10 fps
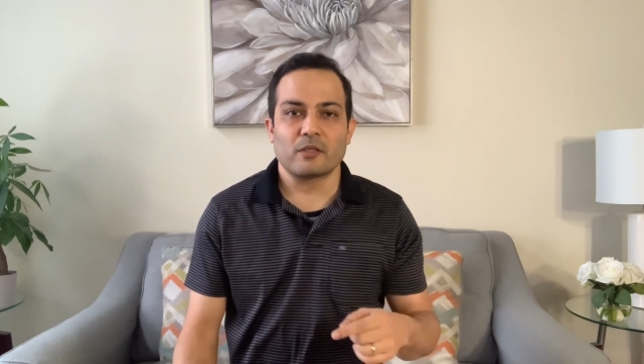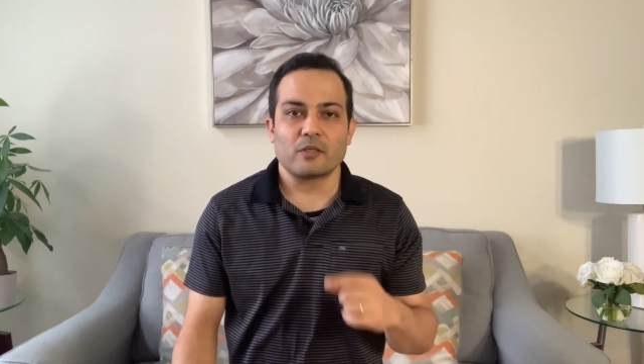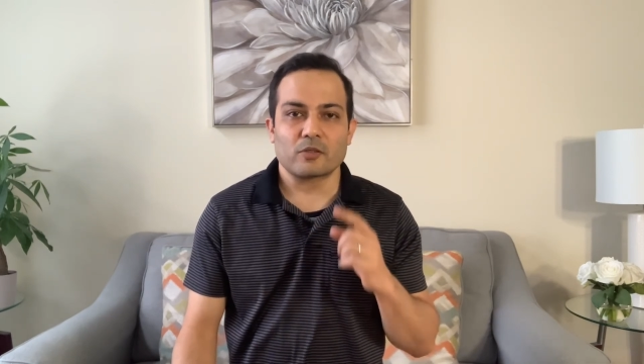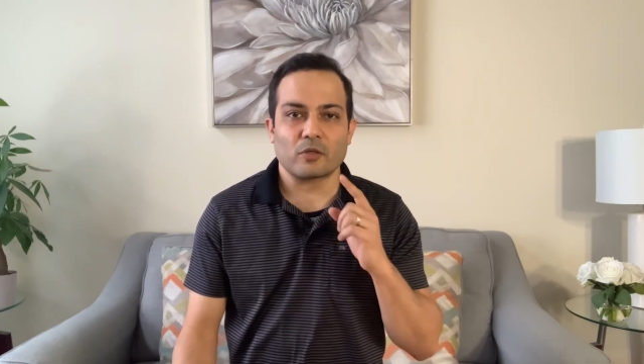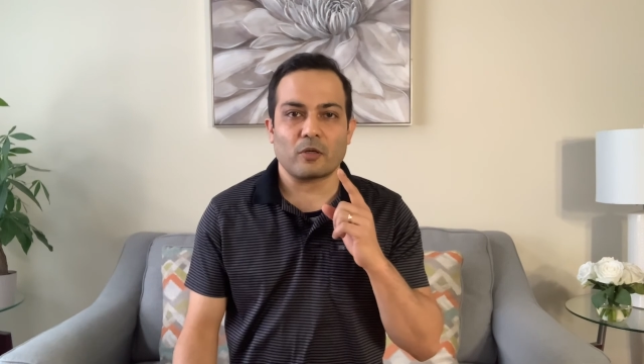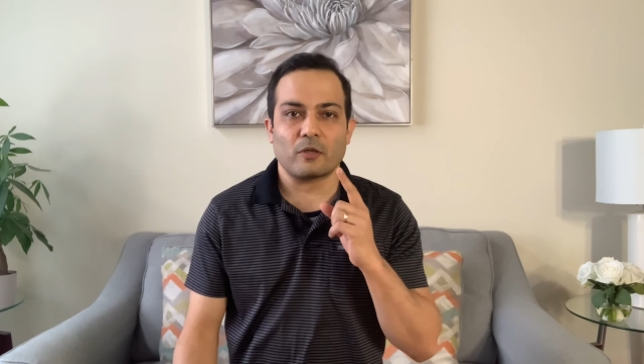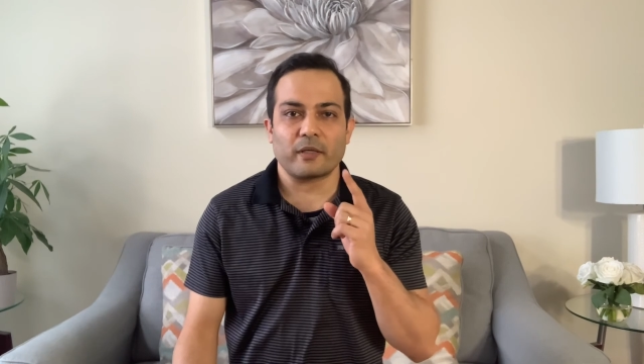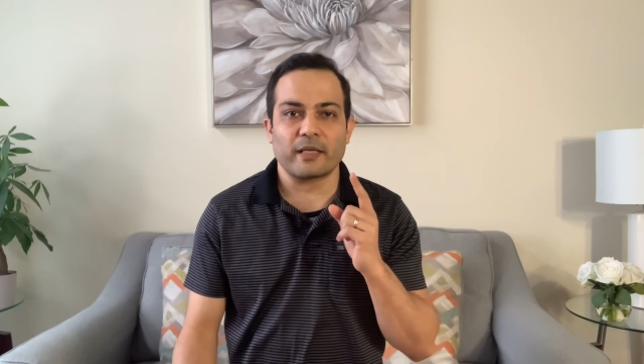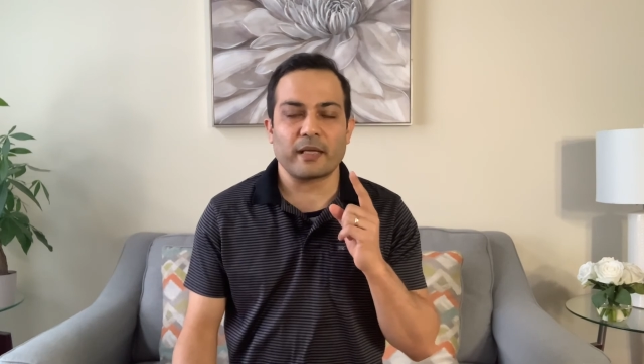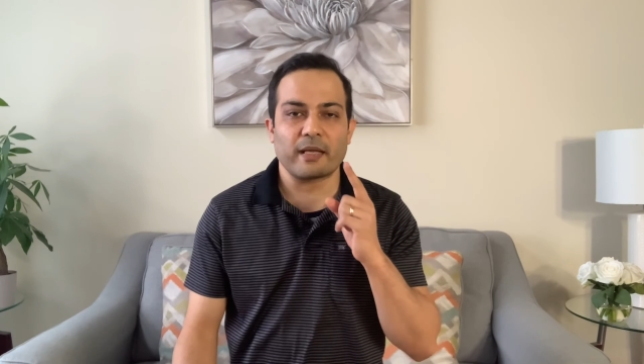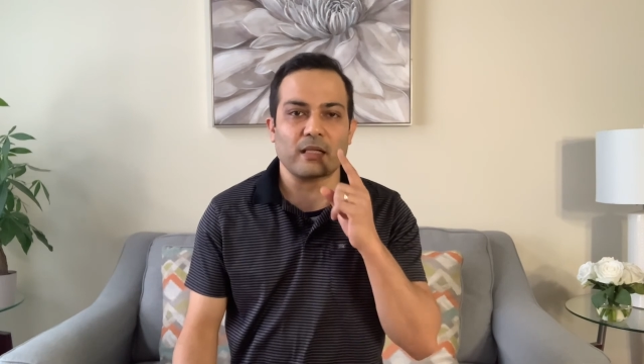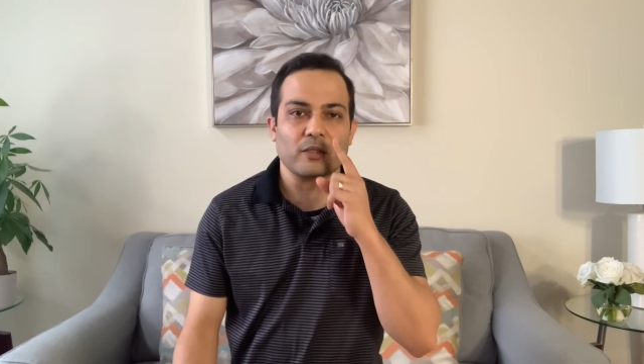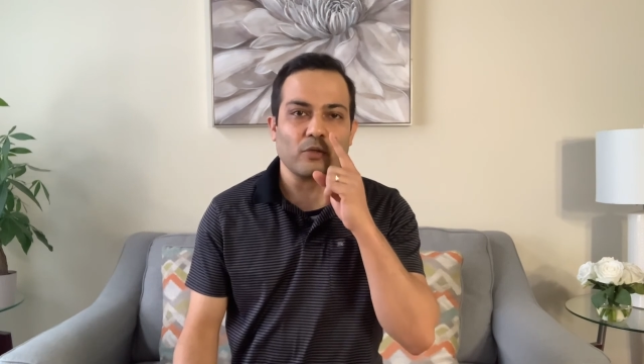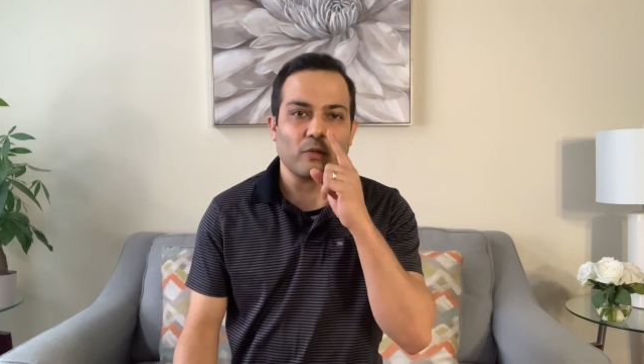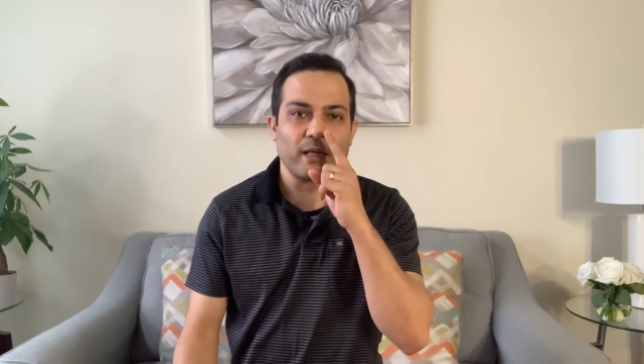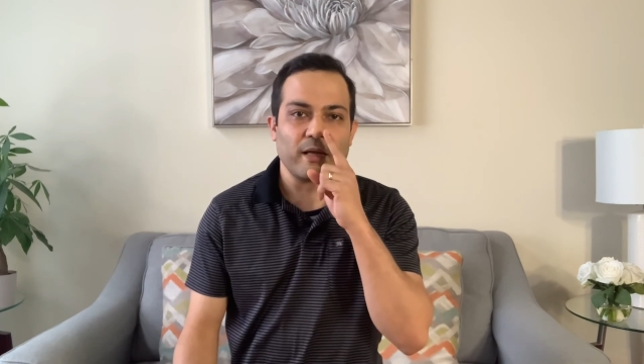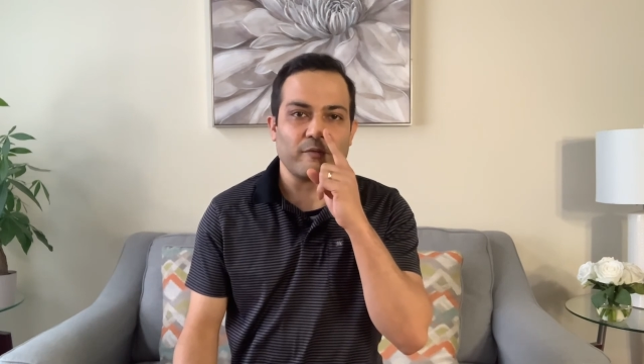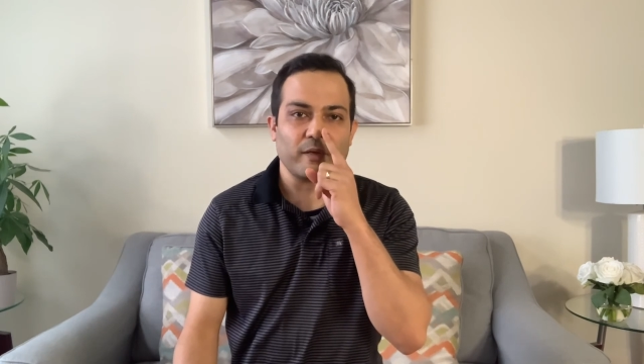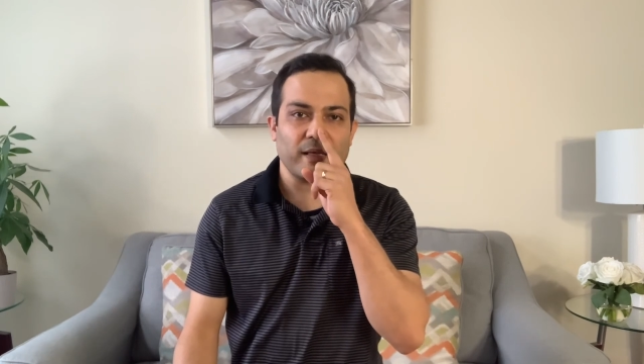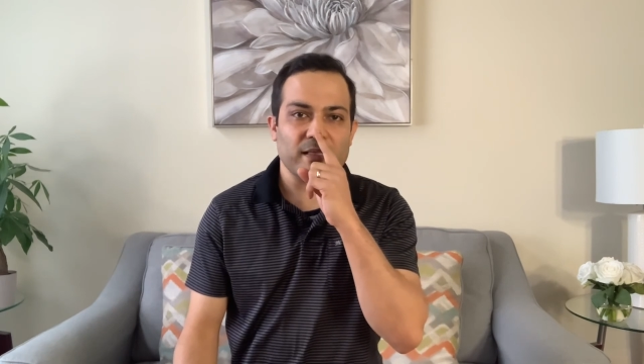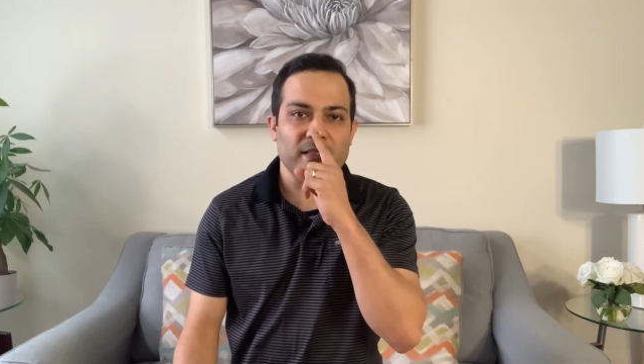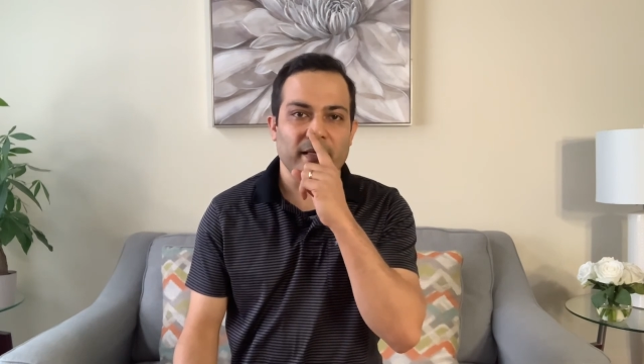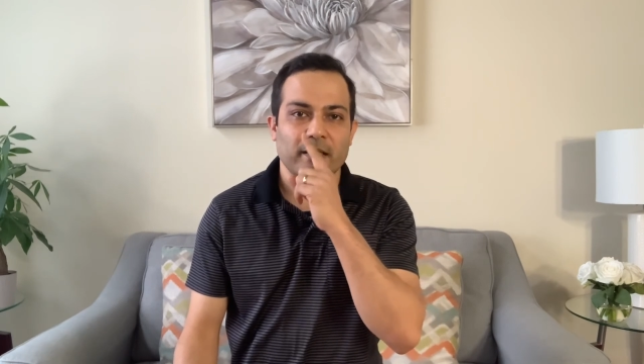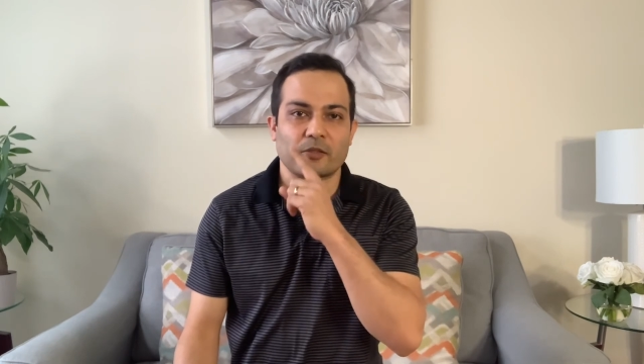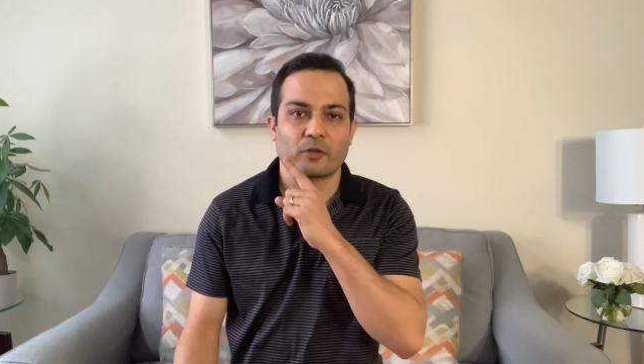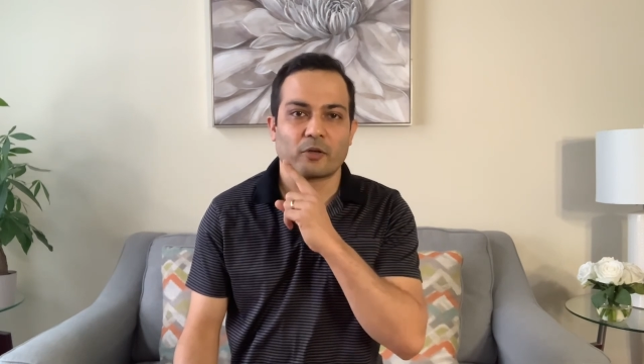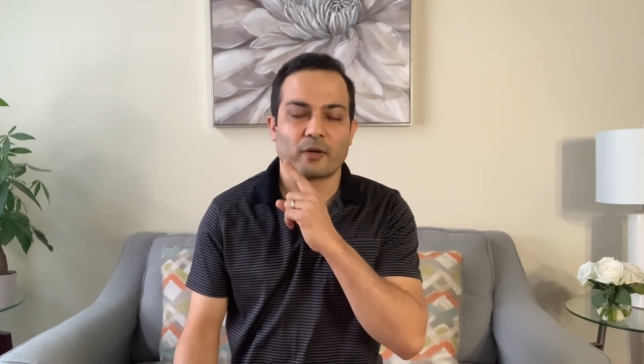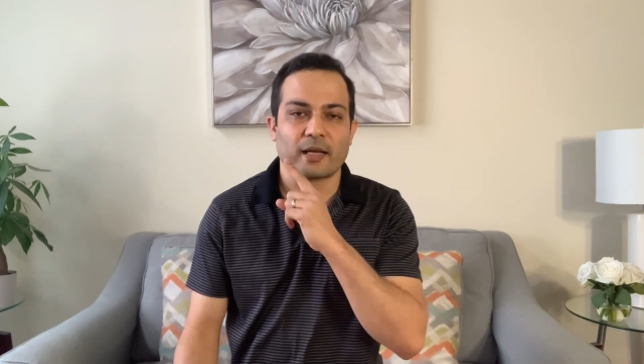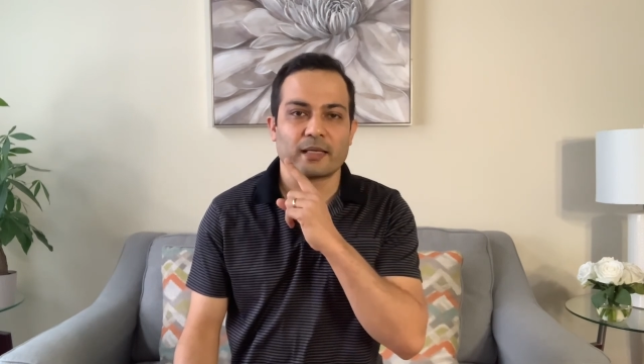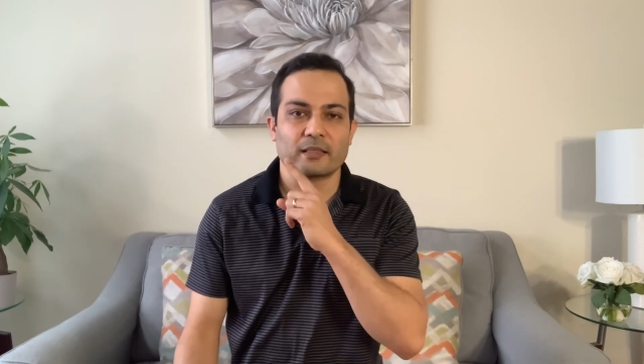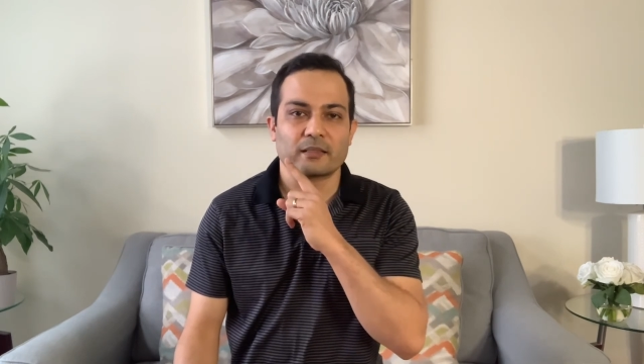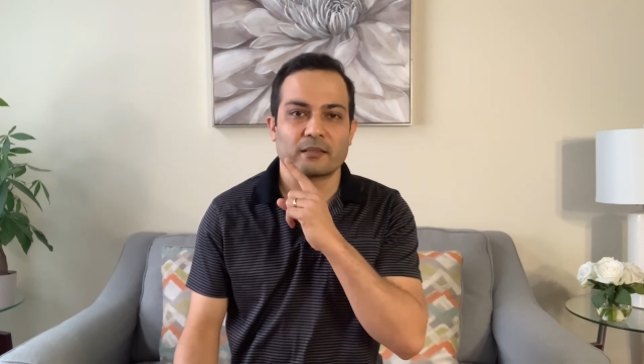So inhale through left, exhale through your right,